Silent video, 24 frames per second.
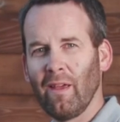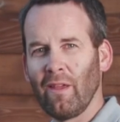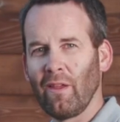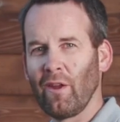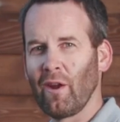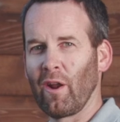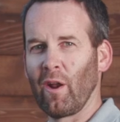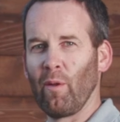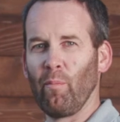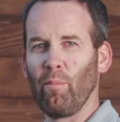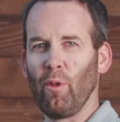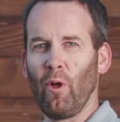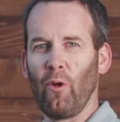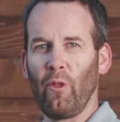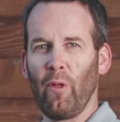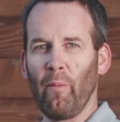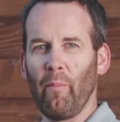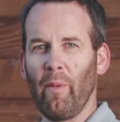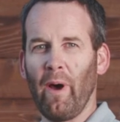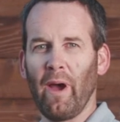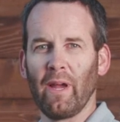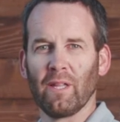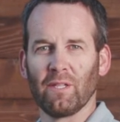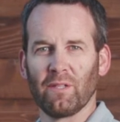you're going to blow the
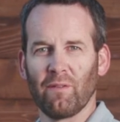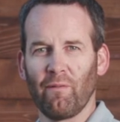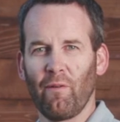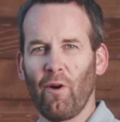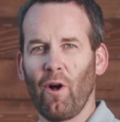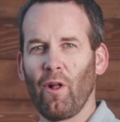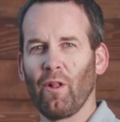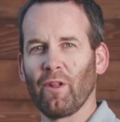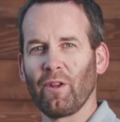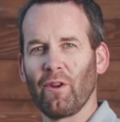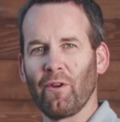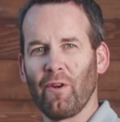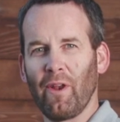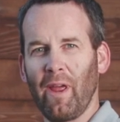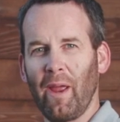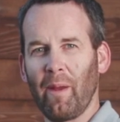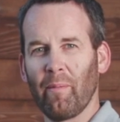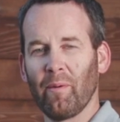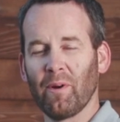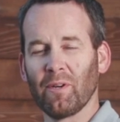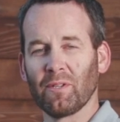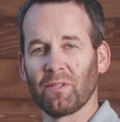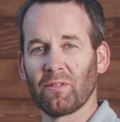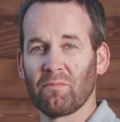minds of all your
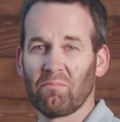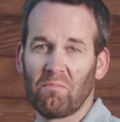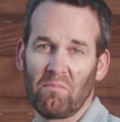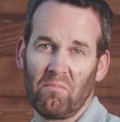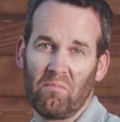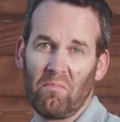neighbors.